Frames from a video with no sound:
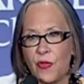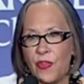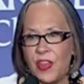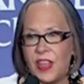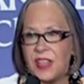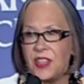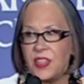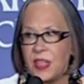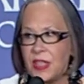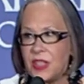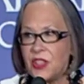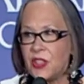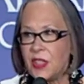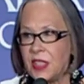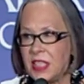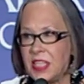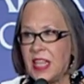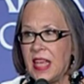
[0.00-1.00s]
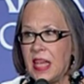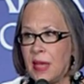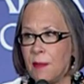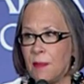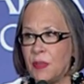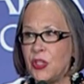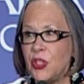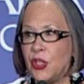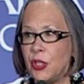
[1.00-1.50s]
This is the
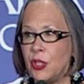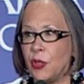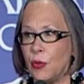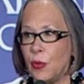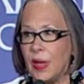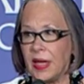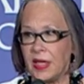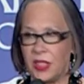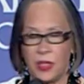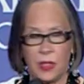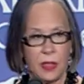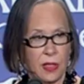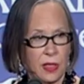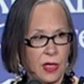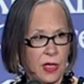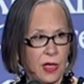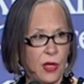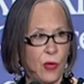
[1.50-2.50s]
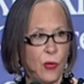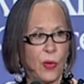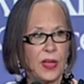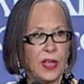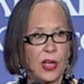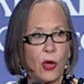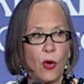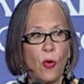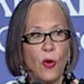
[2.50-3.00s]
team to do it. When
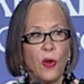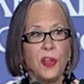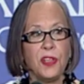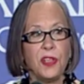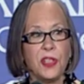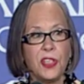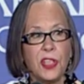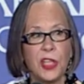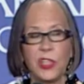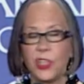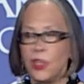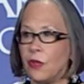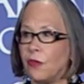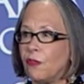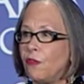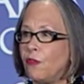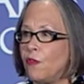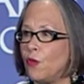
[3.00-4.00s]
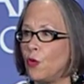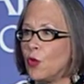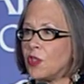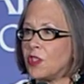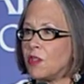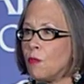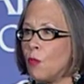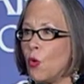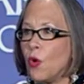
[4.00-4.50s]
a court decision
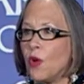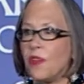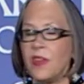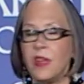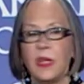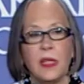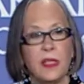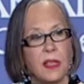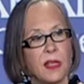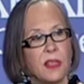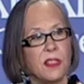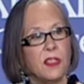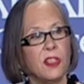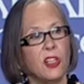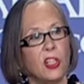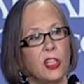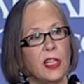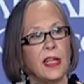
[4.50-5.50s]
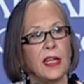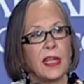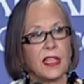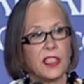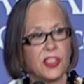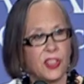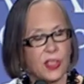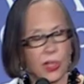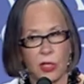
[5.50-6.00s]
forced more than a dozen
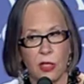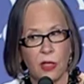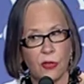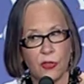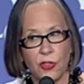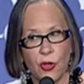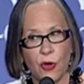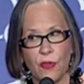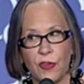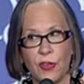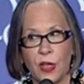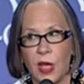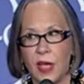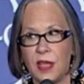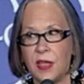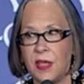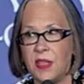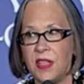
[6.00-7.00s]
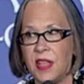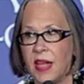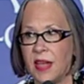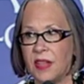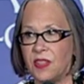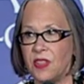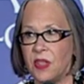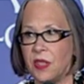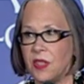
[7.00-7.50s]
clinics to close overnight in
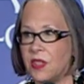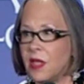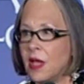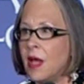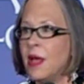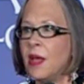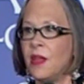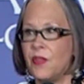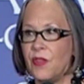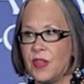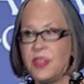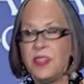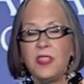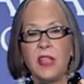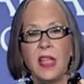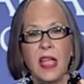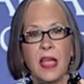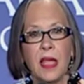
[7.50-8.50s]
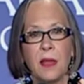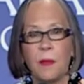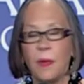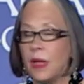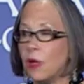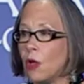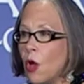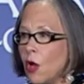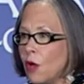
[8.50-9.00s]
Texas, this team,
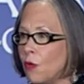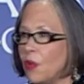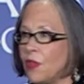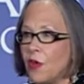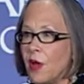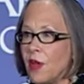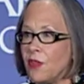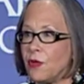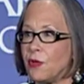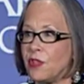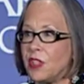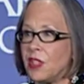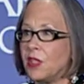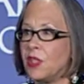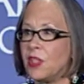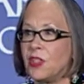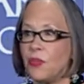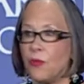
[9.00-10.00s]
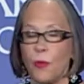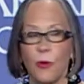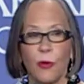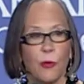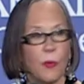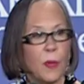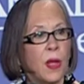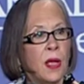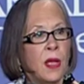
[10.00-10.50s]
along with others in this
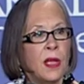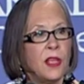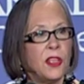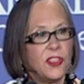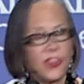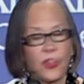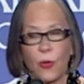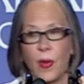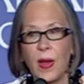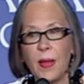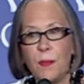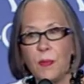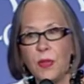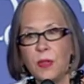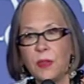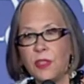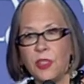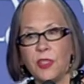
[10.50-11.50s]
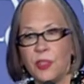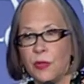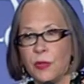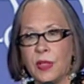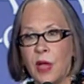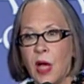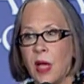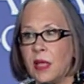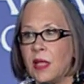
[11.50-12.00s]
room, scrambled to do
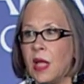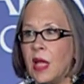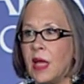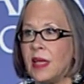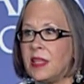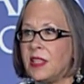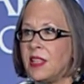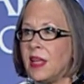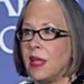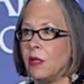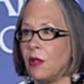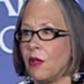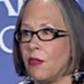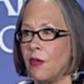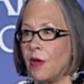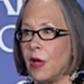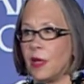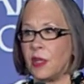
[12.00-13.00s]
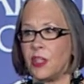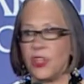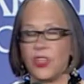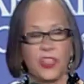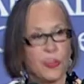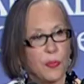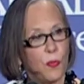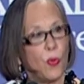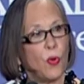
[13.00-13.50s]
an online telethon to
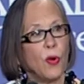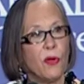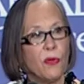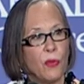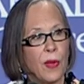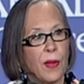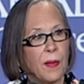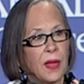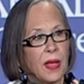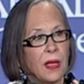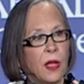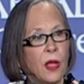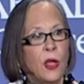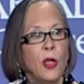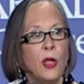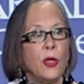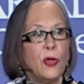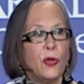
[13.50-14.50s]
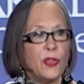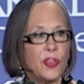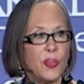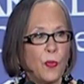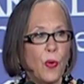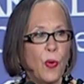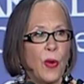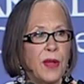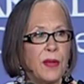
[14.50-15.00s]
support women whose
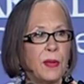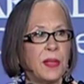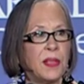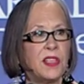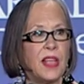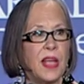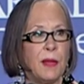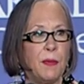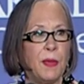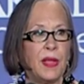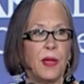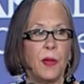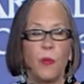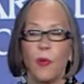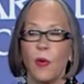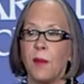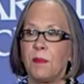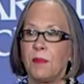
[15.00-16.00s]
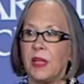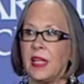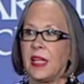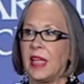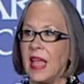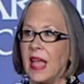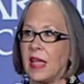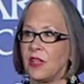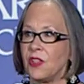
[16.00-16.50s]
appointments had been abruptly
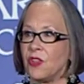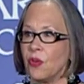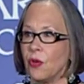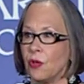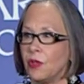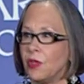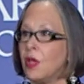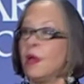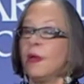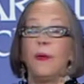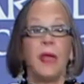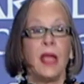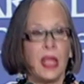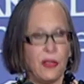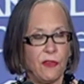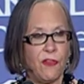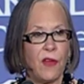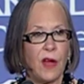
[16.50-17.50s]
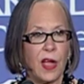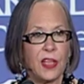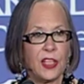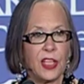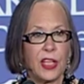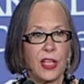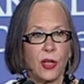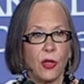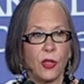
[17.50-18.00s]
canceled in
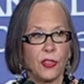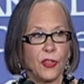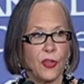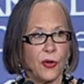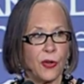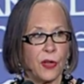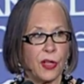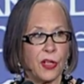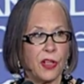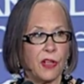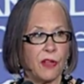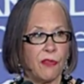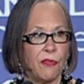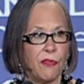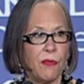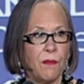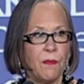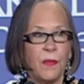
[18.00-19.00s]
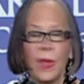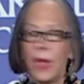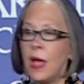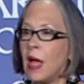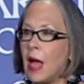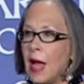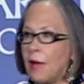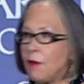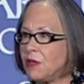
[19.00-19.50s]
finding an alternative.
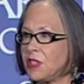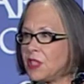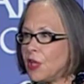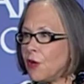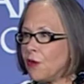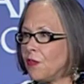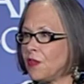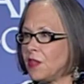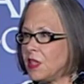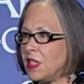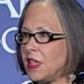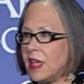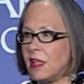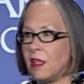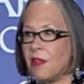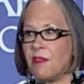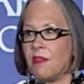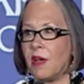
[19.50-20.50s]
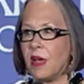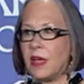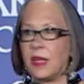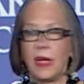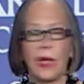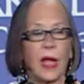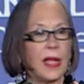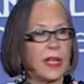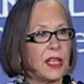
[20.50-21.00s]
I was there for the telethon,
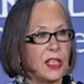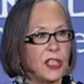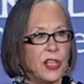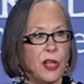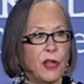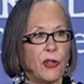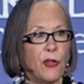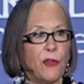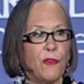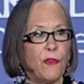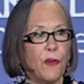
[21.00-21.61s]
and I can tell you